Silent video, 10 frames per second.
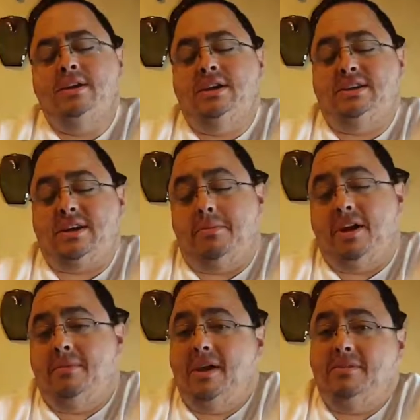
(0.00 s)
Some of
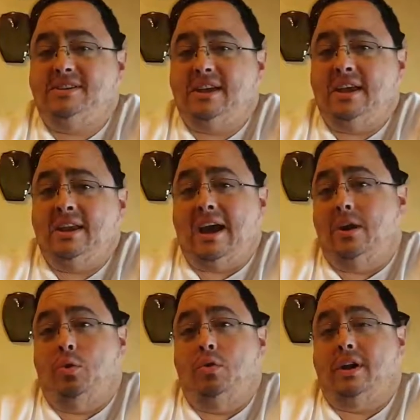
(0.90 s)
you may be saying, I
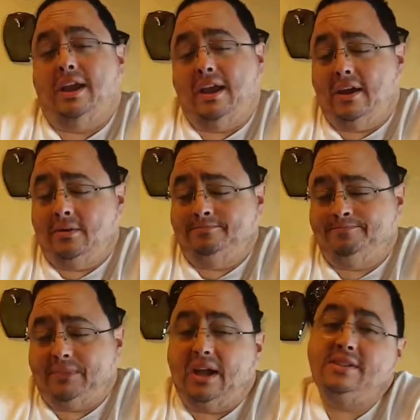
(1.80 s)
don't care.
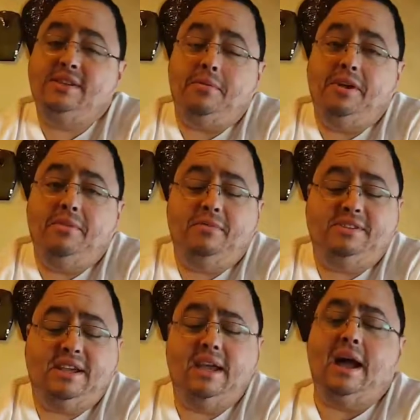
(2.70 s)
And some of you may be
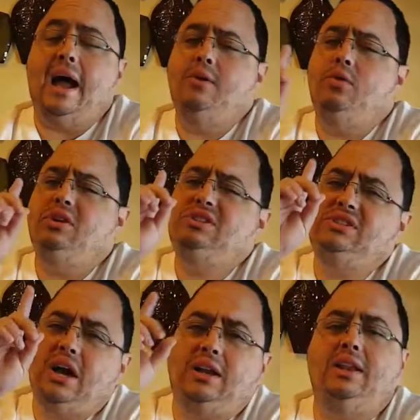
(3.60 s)
saying, I know
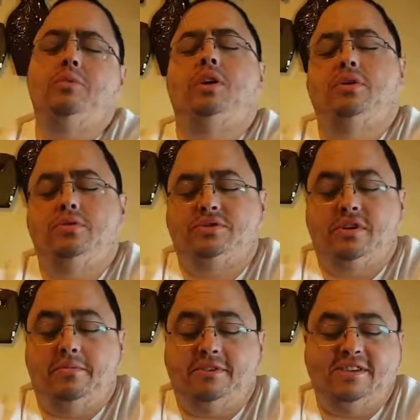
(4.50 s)
exactly what those
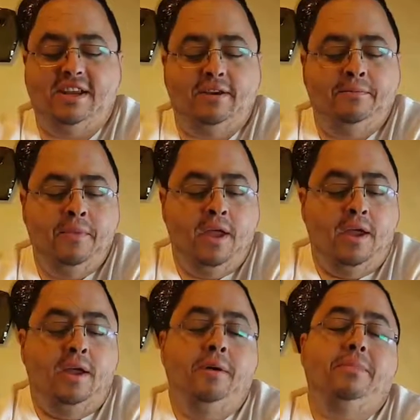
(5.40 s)
represent
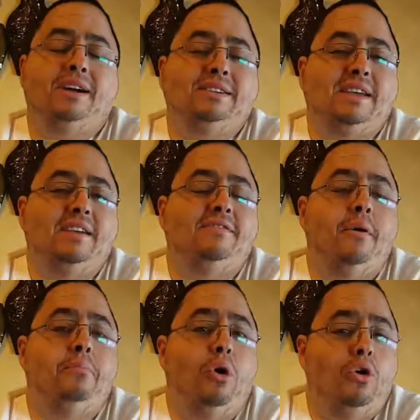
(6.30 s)
because
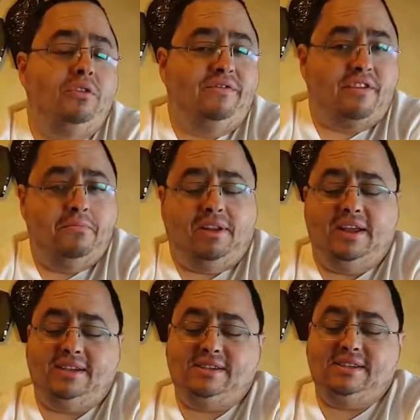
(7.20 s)
I've bought them from
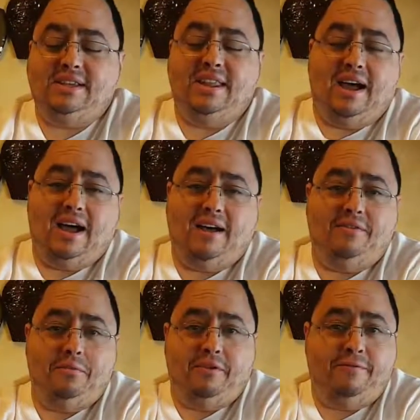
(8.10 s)
places that have
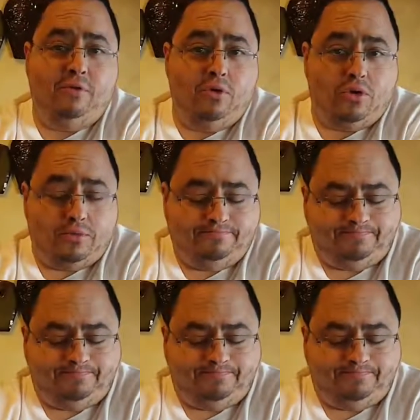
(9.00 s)
them before.